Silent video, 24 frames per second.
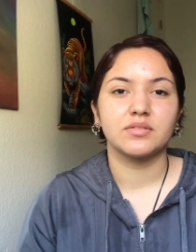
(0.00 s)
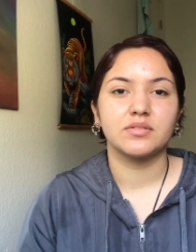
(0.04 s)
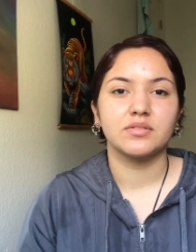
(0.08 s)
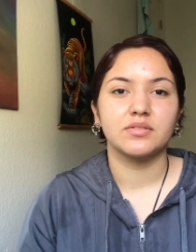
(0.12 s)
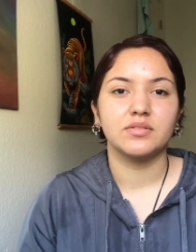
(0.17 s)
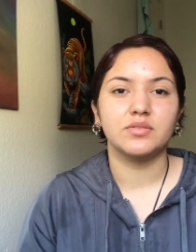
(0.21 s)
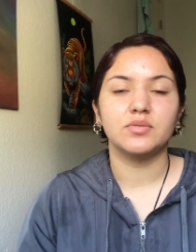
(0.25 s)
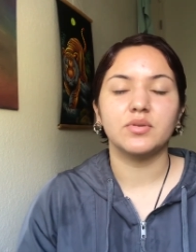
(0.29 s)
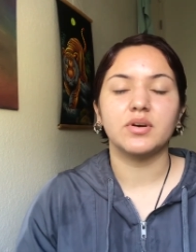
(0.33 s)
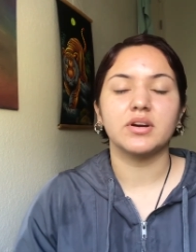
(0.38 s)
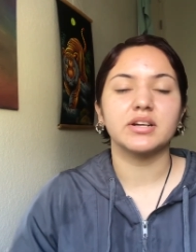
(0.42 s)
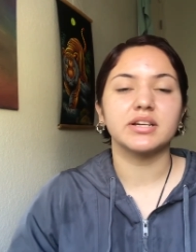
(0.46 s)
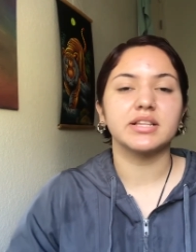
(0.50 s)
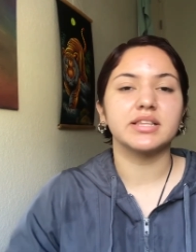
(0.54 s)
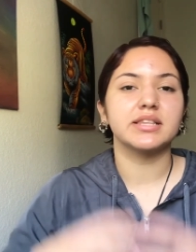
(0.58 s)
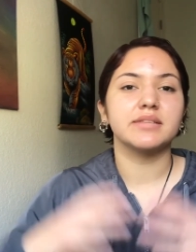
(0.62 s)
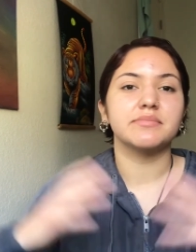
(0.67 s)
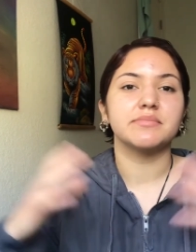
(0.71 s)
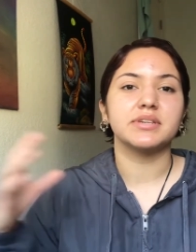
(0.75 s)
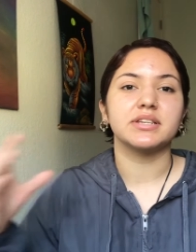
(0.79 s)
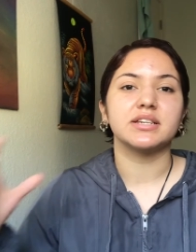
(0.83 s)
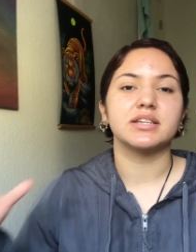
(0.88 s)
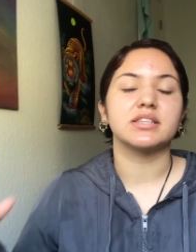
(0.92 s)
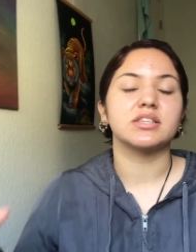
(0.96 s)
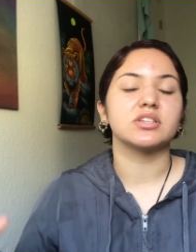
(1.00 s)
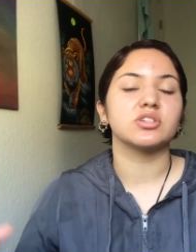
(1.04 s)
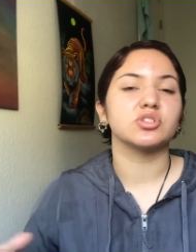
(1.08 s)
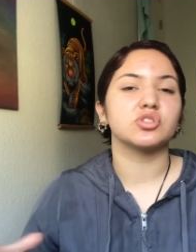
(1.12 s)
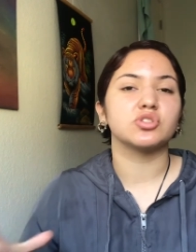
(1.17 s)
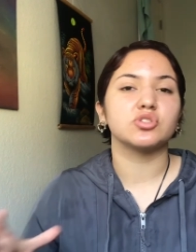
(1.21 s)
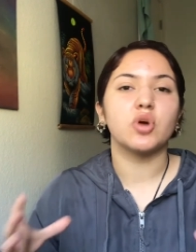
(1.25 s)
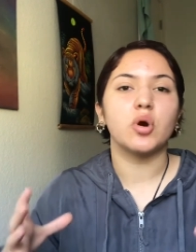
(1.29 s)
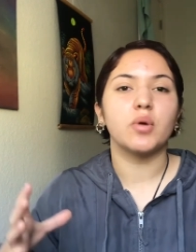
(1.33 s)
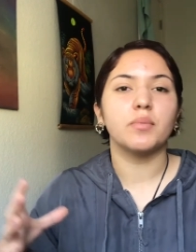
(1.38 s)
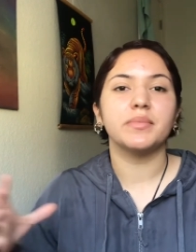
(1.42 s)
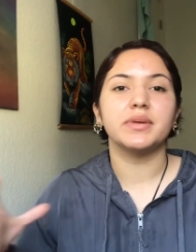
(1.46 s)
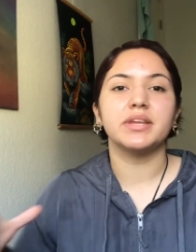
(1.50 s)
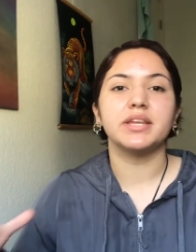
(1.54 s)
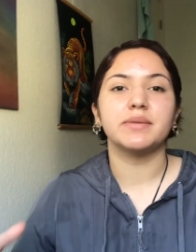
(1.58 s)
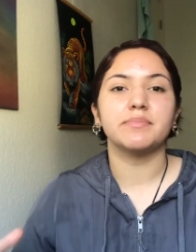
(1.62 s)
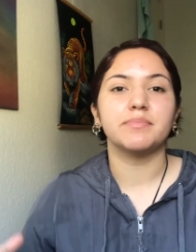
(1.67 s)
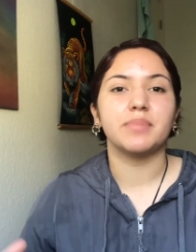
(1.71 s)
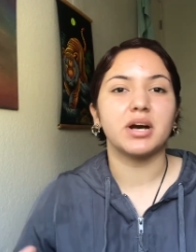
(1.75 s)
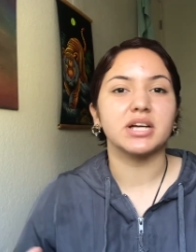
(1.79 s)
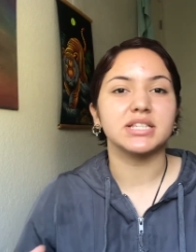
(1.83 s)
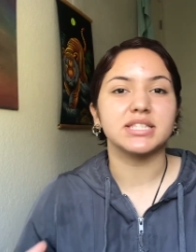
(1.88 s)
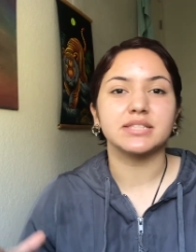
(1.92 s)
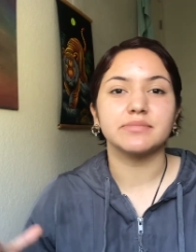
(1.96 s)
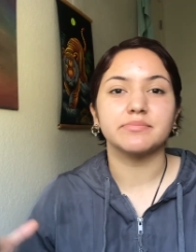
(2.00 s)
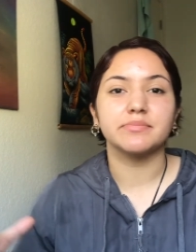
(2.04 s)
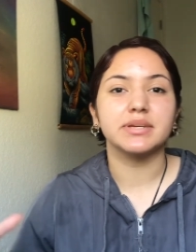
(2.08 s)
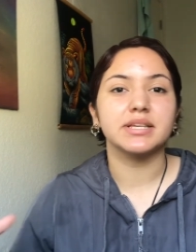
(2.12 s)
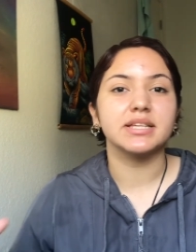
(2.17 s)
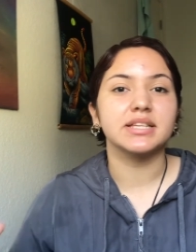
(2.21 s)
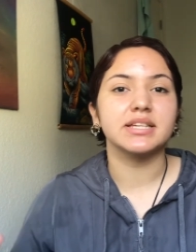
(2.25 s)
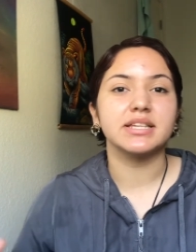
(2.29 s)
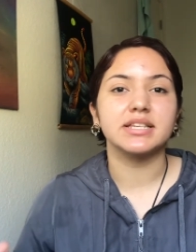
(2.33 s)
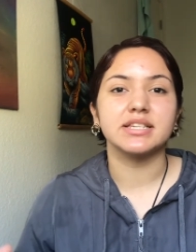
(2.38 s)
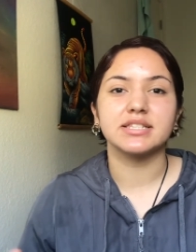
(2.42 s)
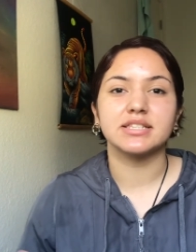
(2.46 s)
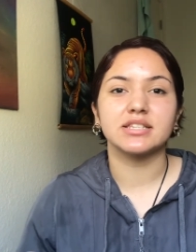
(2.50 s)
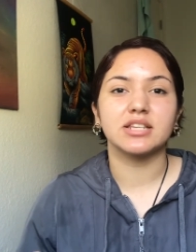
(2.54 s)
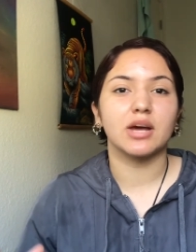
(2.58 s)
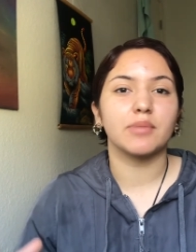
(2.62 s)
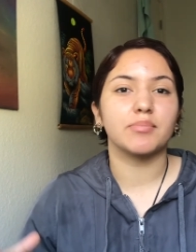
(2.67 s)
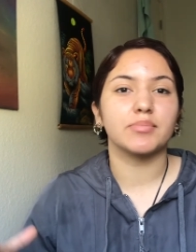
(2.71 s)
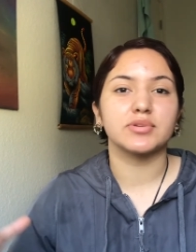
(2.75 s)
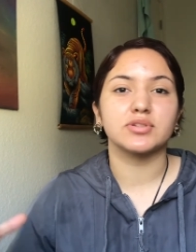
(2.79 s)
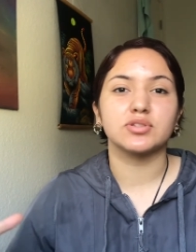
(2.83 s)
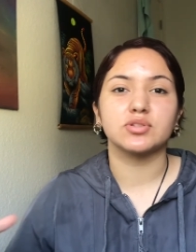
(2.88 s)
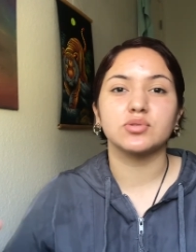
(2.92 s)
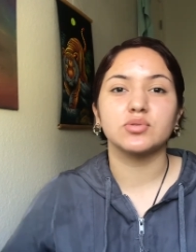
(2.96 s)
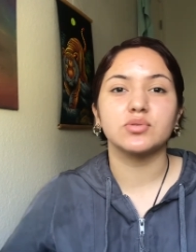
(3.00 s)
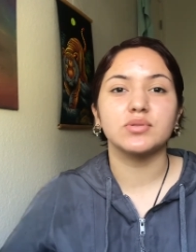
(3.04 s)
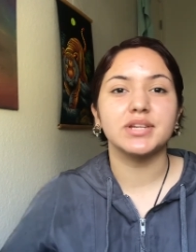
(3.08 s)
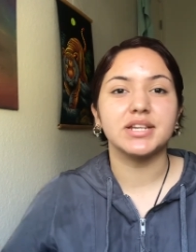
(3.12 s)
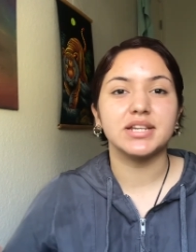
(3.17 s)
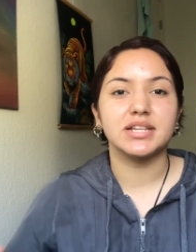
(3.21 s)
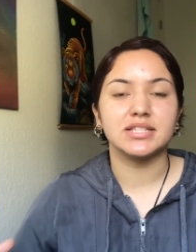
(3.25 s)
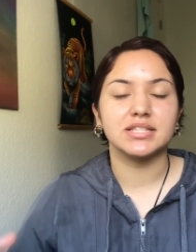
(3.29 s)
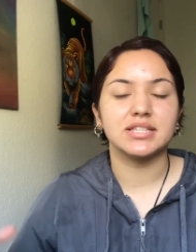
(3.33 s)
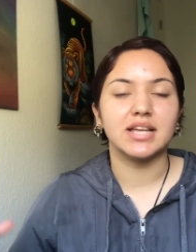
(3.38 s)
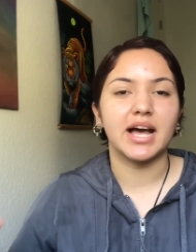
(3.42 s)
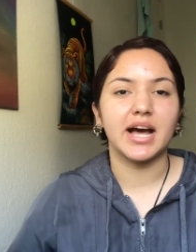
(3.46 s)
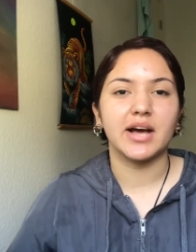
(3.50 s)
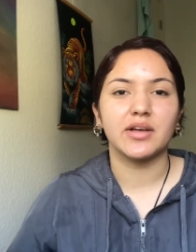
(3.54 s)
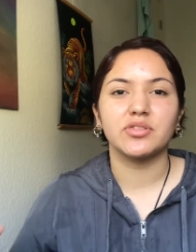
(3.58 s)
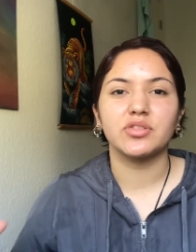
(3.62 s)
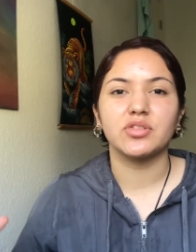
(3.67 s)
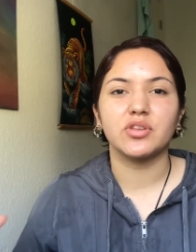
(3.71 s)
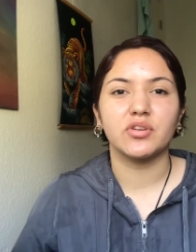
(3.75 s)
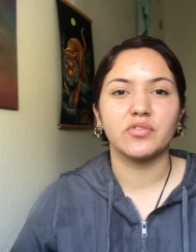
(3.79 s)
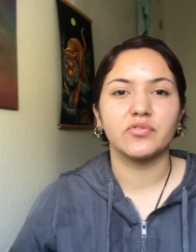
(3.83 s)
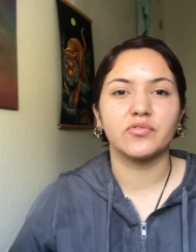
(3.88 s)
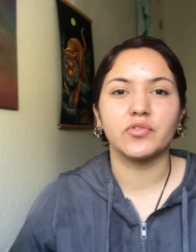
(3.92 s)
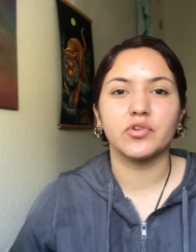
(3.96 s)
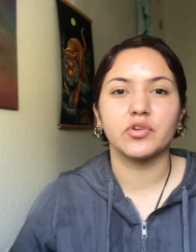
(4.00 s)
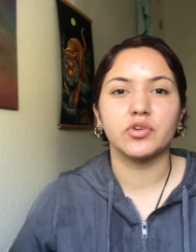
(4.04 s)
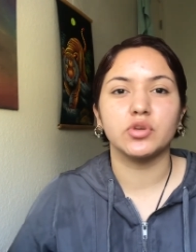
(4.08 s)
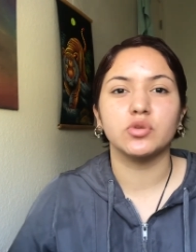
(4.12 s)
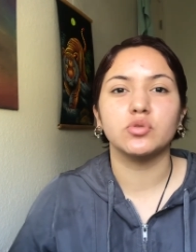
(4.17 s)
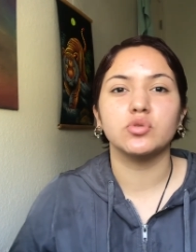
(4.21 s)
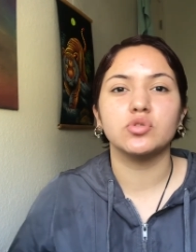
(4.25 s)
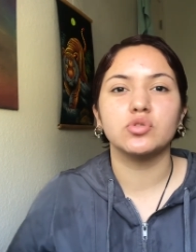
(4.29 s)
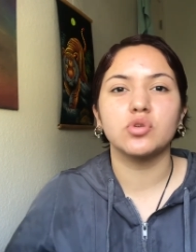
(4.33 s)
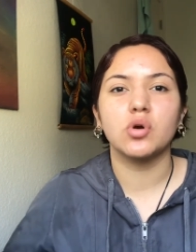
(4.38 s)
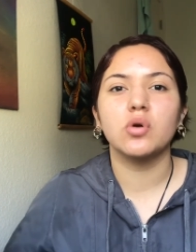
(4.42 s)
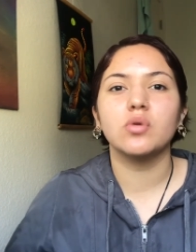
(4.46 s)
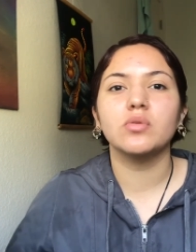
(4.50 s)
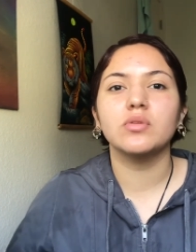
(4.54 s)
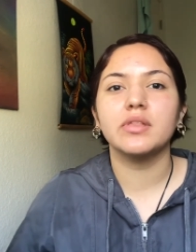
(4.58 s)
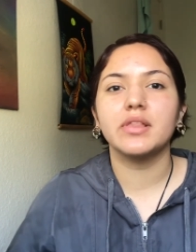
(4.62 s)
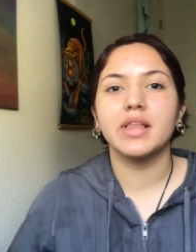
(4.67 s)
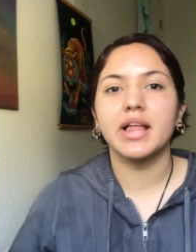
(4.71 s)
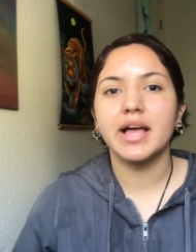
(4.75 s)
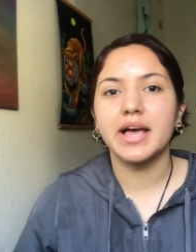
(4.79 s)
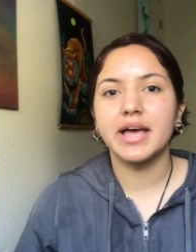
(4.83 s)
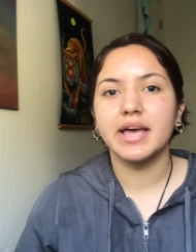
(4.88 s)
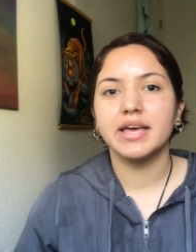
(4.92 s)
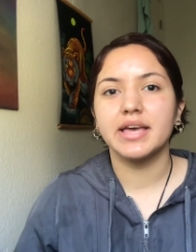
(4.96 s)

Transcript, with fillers: You are unlimited. There's so many possibilities and opportunities out there for you. Don't let